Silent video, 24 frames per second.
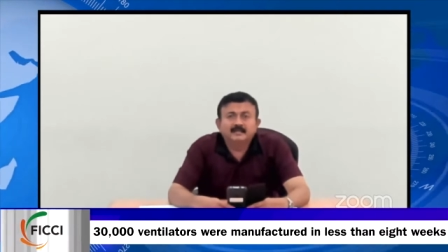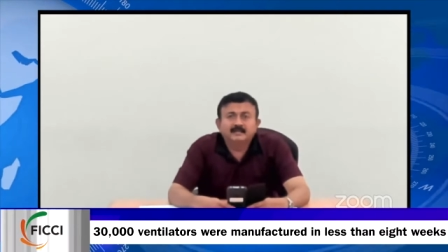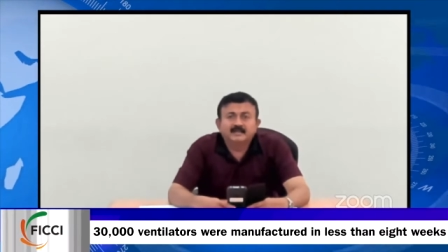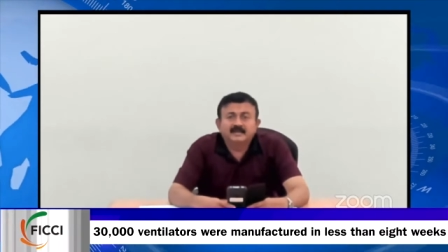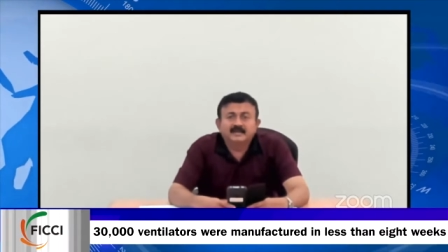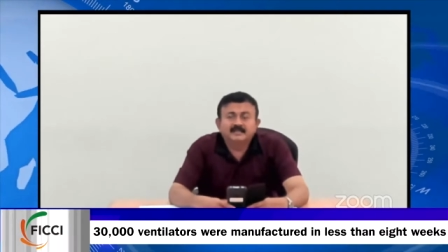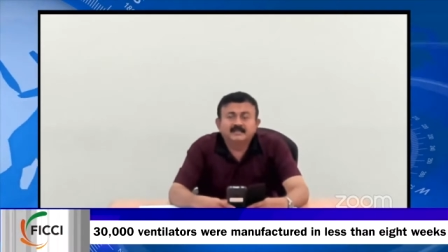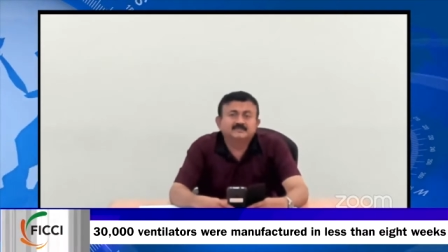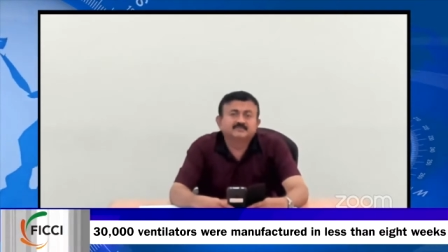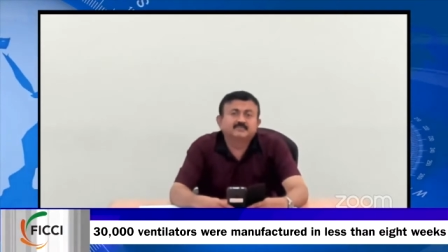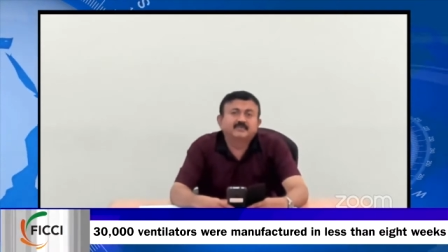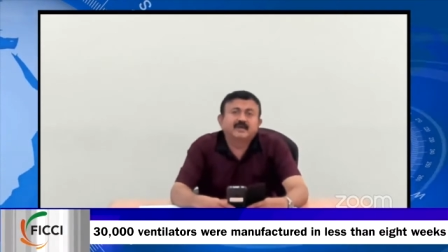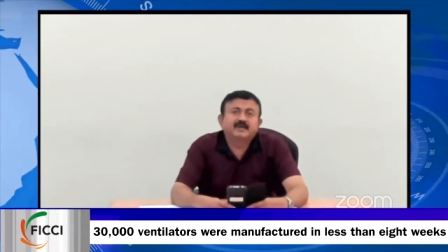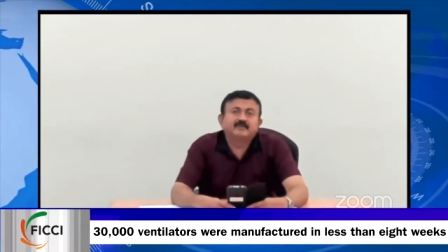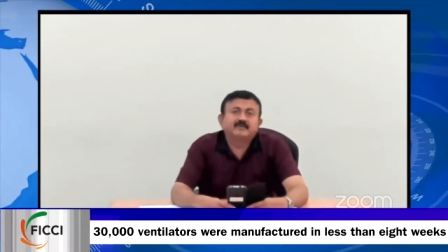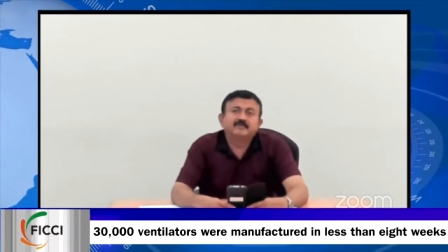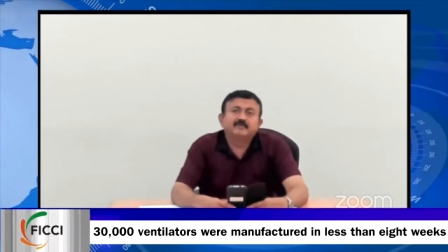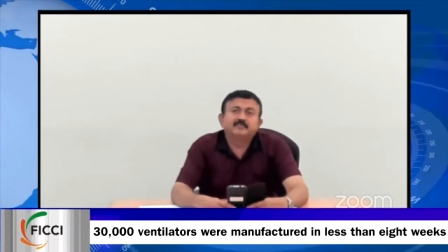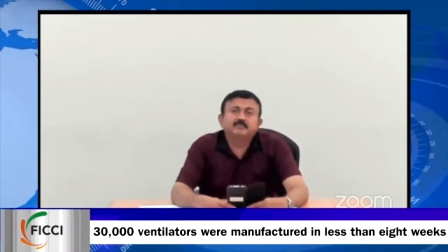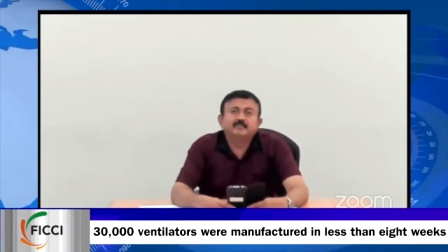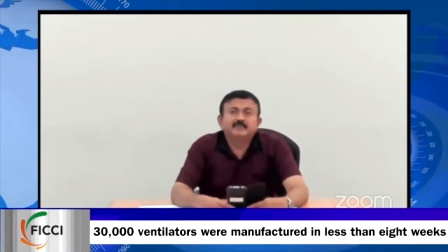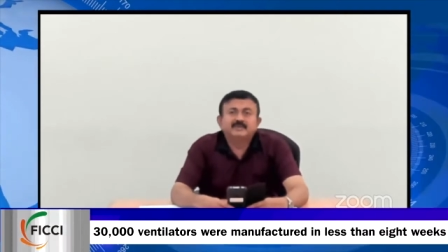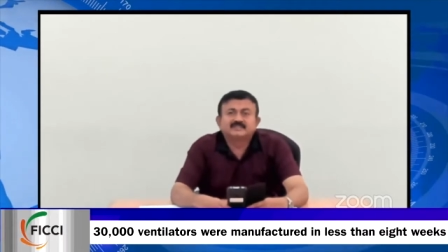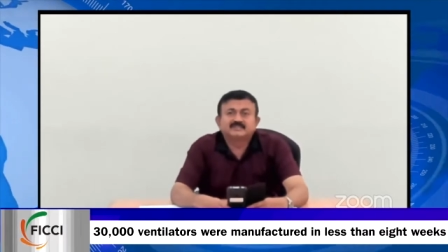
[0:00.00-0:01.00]
that is where
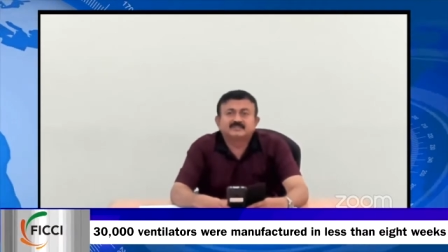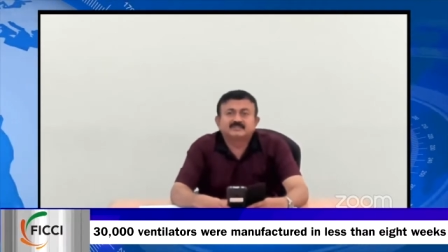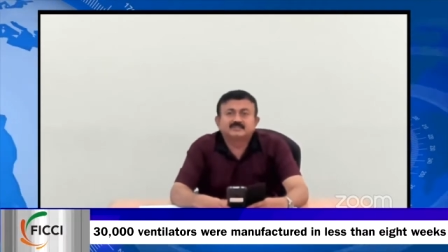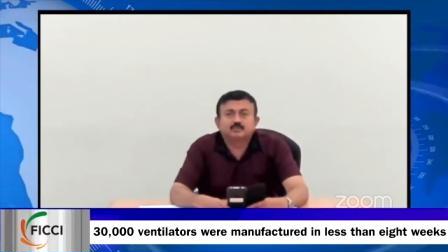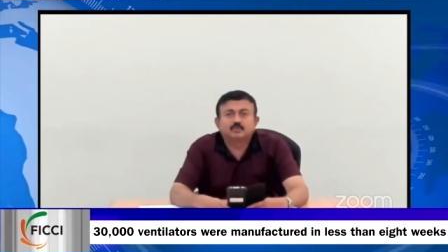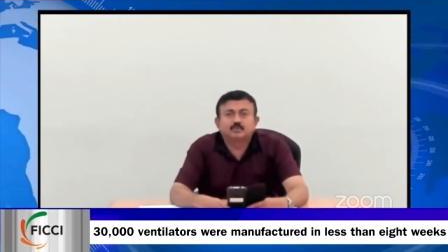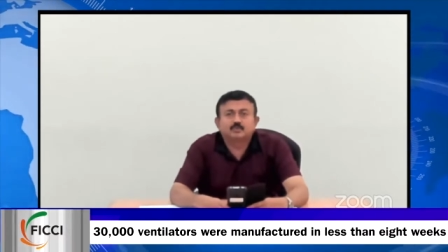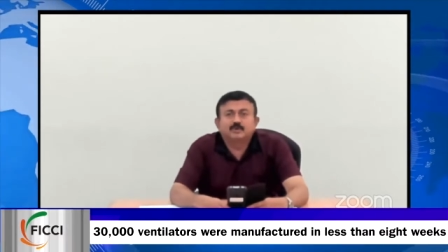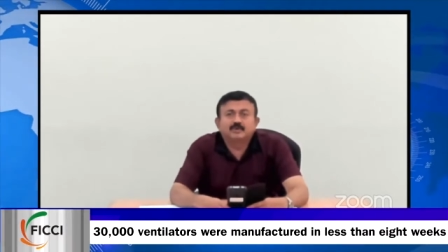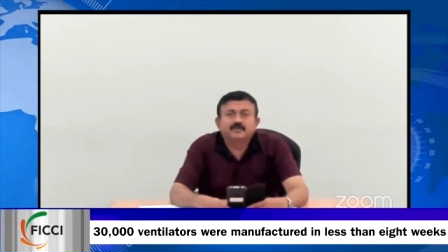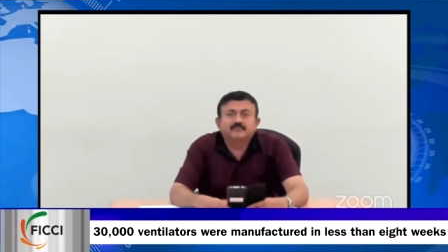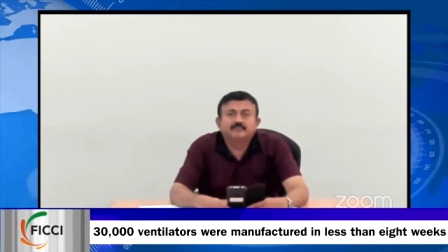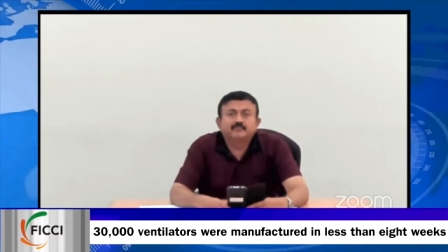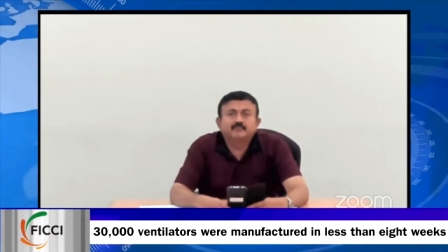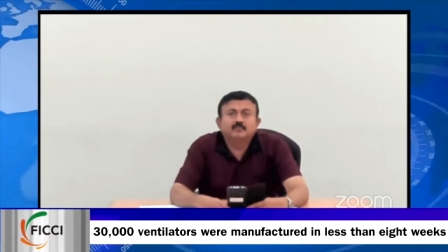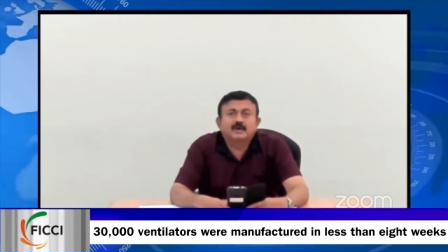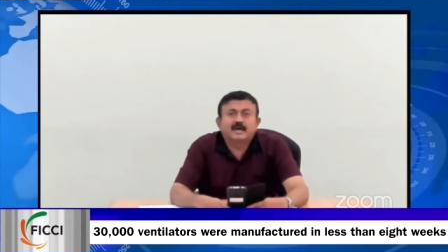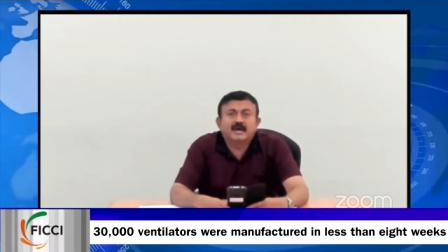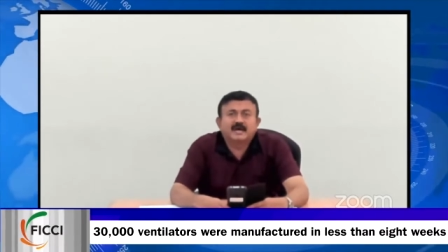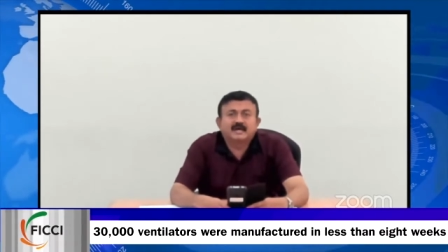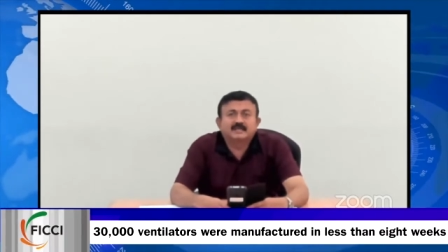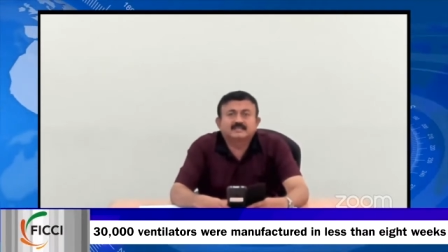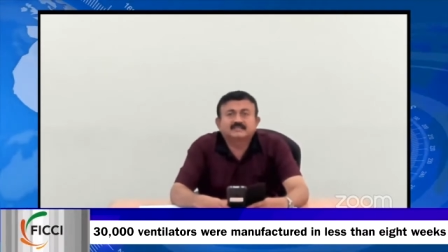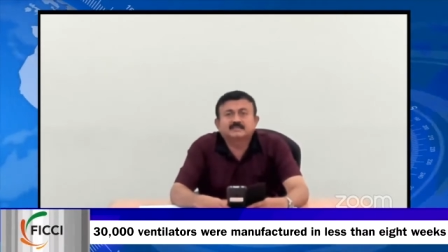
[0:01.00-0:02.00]
we missed so if you
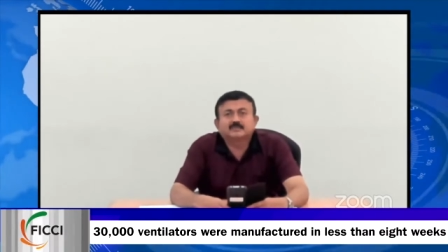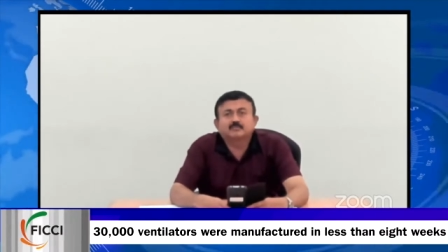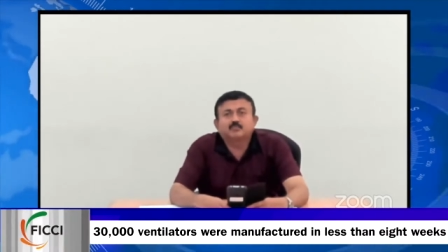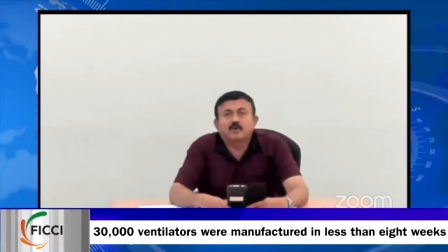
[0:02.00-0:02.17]
ask